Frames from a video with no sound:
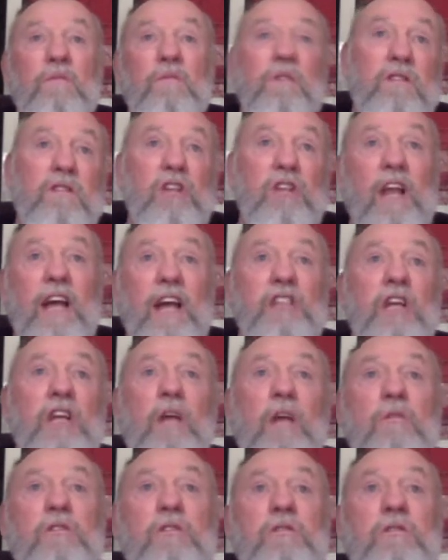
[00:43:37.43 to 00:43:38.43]
selection,
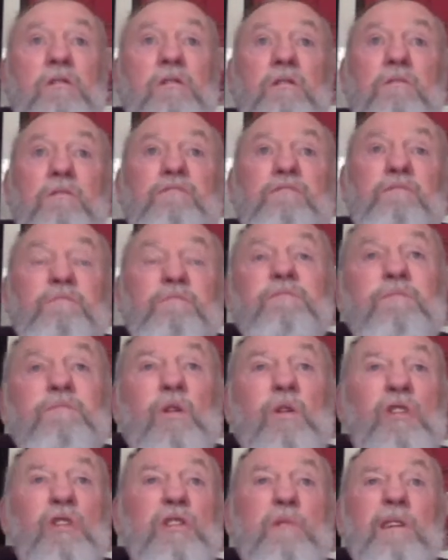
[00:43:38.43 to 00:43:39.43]
it was
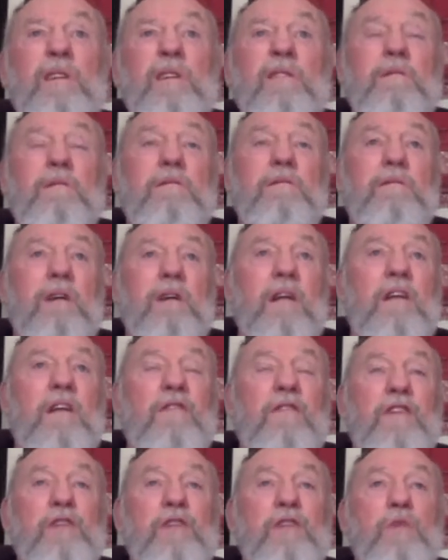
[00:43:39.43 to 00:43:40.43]
possibly a
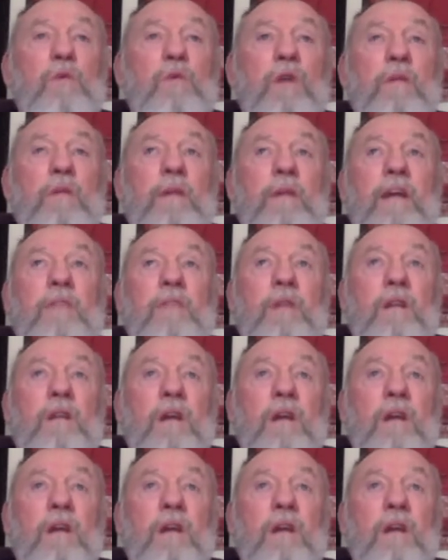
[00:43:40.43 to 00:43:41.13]
difference we would have made, but,